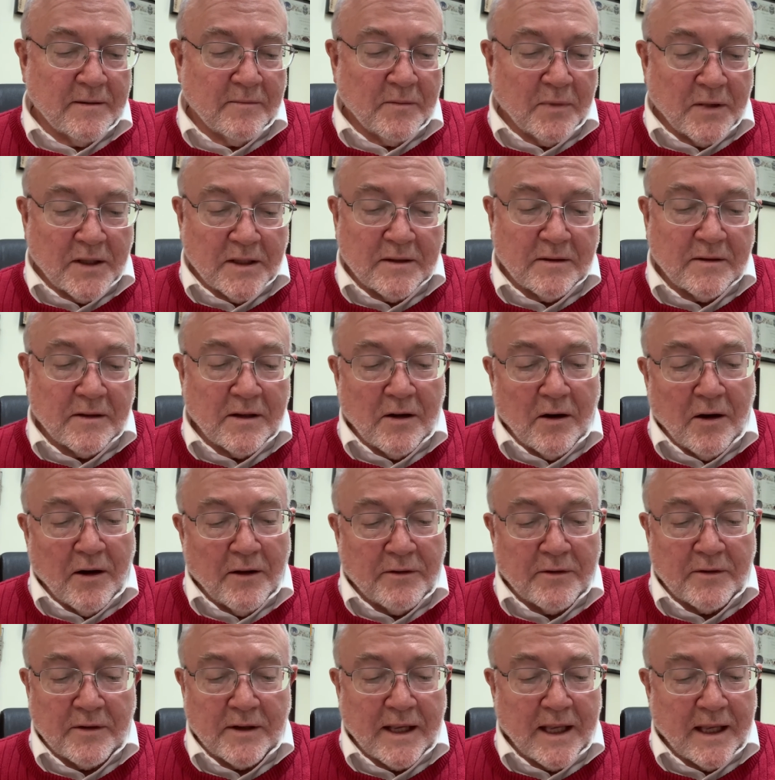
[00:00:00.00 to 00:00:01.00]
But the
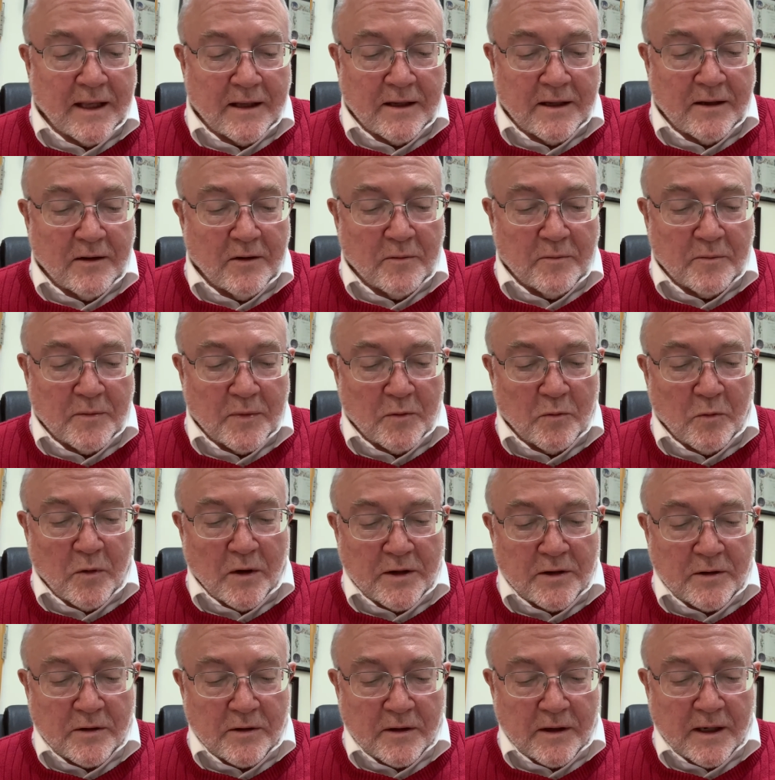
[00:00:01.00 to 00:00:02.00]
author can't help but
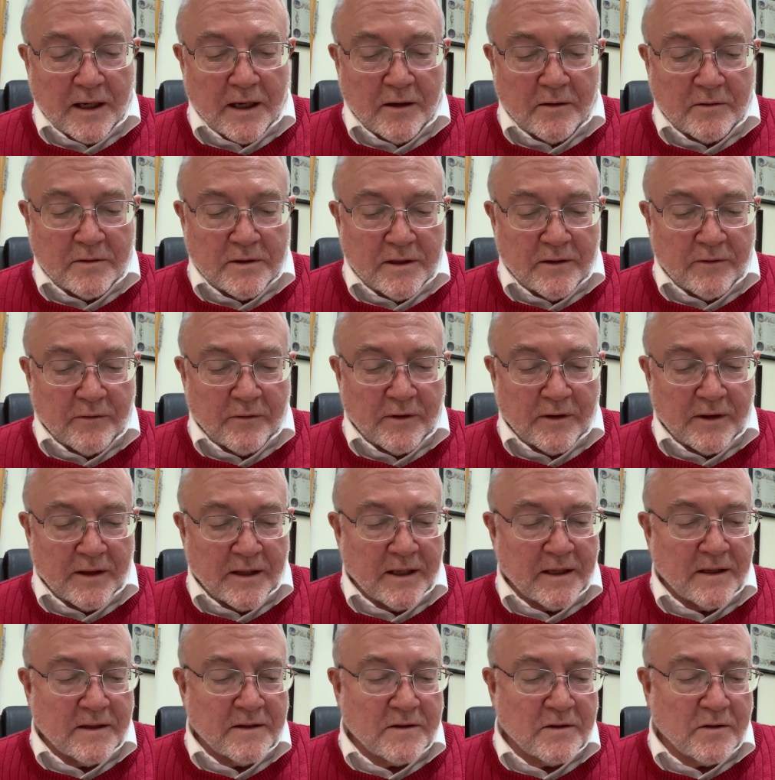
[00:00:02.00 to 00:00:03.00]
wonder how different
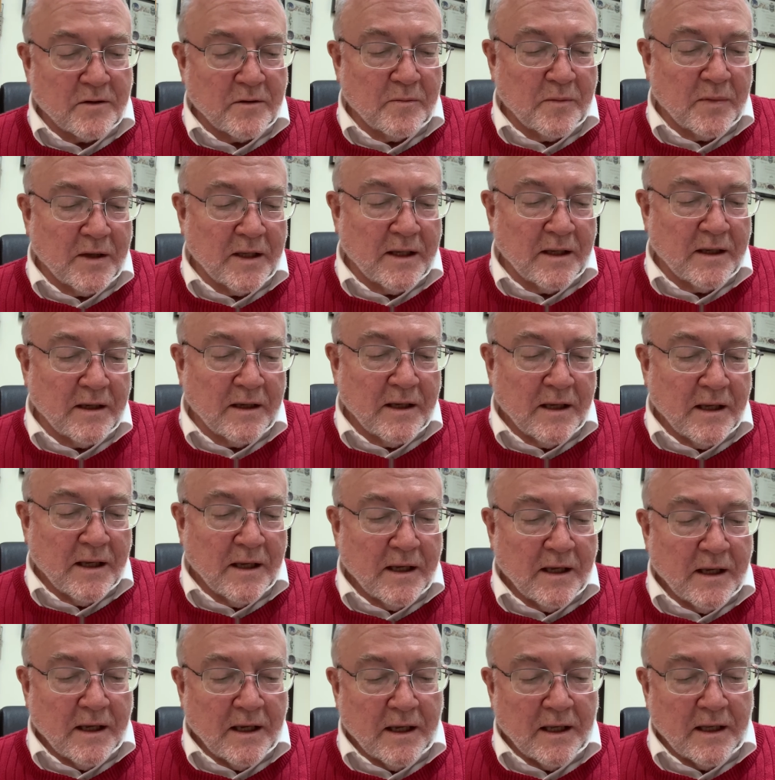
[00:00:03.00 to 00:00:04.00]
things could be
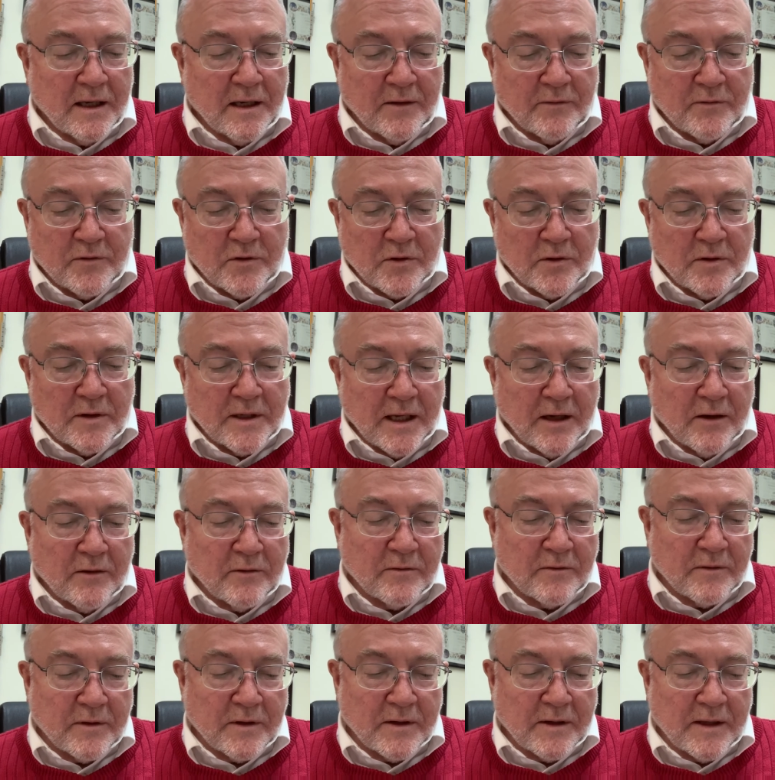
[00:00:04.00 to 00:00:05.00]
and have turned
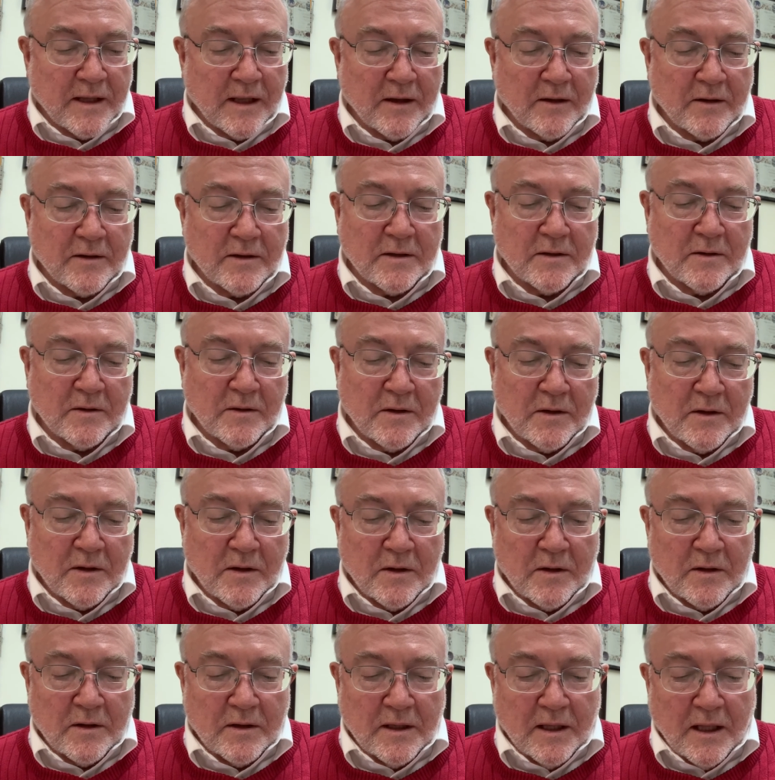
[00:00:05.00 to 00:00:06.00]
out that
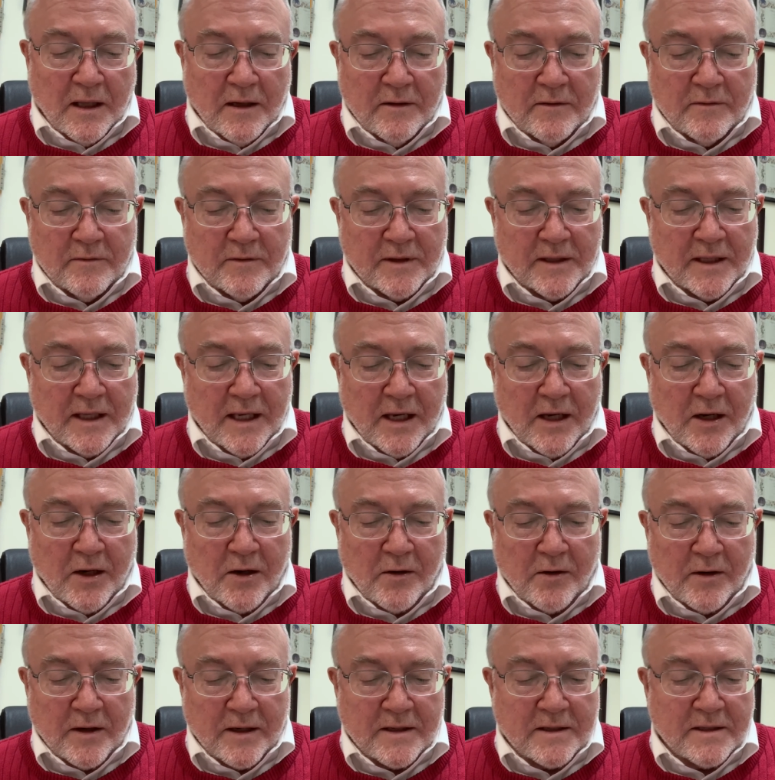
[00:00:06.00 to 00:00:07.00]
love and
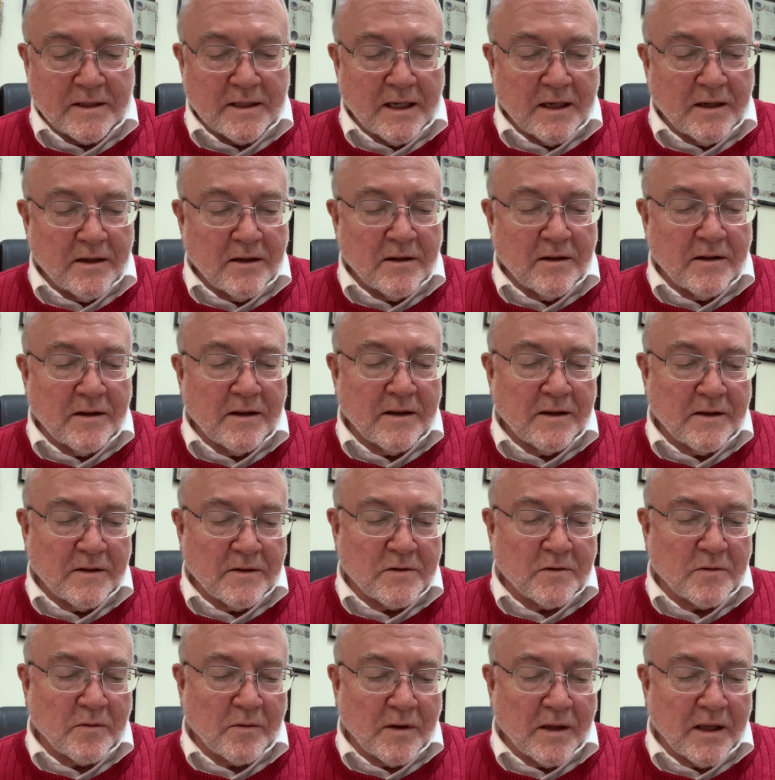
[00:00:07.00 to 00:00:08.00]
care extended to the
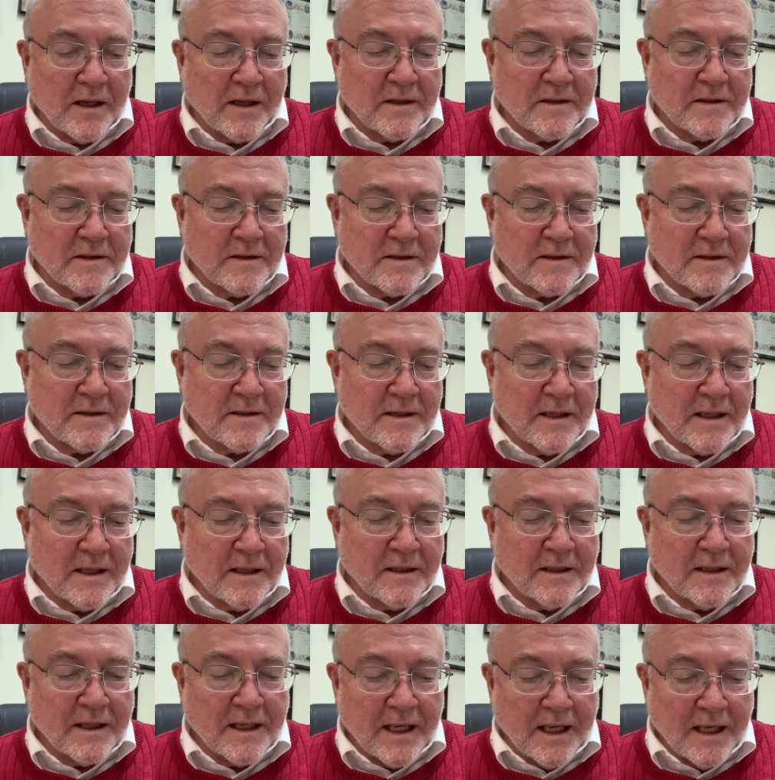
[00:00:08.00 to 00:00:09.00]
Israelites
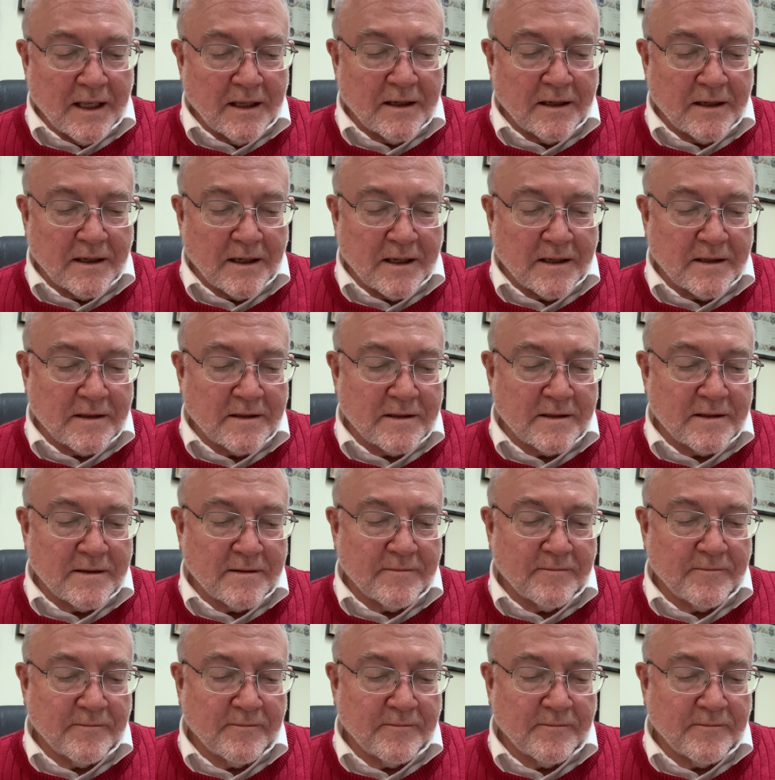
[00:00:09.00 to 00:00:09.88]
and the Canaanites.